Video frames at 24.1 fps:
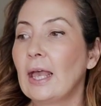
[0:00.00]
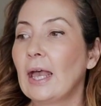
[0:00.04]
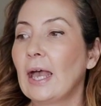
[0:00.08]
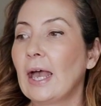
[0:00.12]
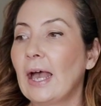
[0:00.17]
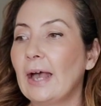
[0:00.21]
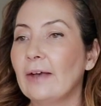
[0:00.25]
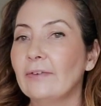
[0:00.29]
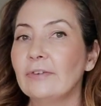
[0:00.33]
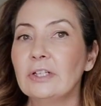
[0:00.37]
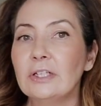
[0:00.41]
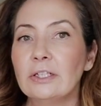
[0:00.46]

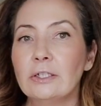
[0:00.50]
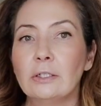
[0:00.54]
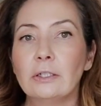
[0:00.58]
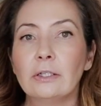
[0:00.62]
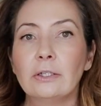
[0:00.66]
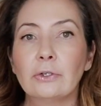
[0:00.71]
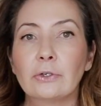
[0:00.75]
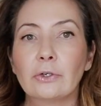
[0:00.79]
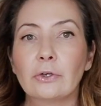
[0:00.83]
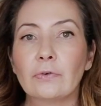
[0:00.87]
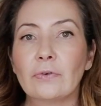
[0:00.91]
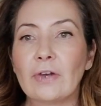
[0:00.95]
have a little
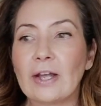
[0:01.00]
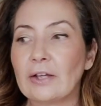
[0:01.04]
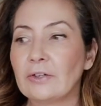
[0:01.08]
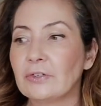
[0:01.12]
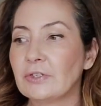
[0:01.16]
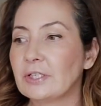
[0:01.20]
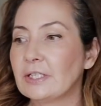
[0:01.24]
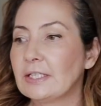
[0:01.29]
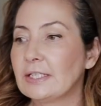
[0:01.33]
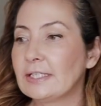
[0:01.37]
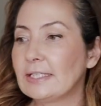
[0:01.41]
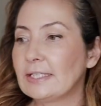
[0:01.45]
look around
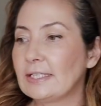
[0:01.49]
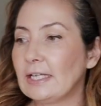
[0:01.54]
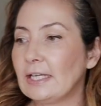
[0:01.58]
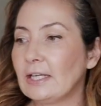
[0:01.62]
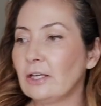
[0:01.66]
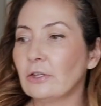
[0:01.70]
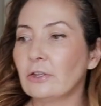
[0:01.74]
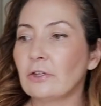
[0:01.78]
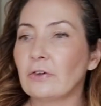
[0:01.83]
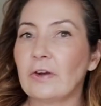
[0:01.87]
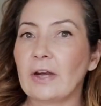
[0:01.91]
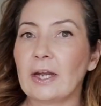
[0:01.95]
and see
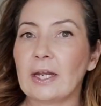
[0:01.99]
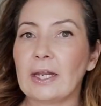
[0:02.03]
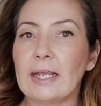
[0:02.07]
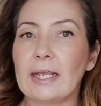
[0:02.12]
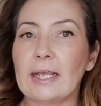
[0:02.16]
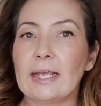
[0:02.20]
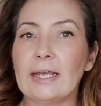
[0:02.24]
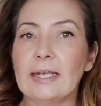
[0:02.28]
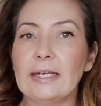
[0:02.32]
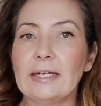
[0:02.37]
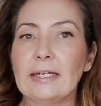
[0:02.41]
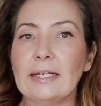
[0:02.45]
if there are any
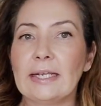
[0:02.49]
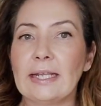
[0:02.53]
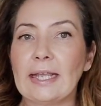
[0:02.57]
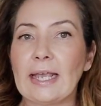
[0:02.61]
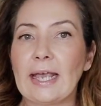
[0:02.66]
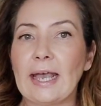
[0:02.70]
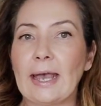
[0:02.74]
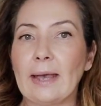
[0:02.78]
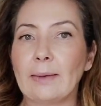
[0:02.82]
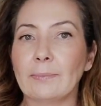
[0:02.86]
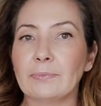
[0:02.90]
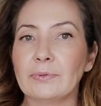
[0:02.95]
hidden
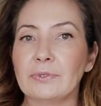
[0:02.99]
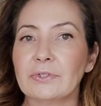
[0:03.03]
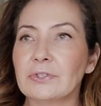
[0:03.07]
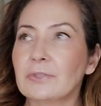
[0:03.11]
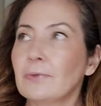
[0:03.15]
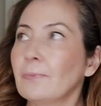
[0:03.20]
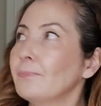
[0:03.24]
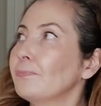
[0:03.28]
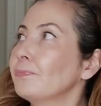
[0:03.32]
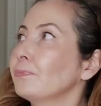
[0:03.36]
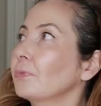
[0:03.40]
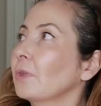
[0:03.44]
gaps.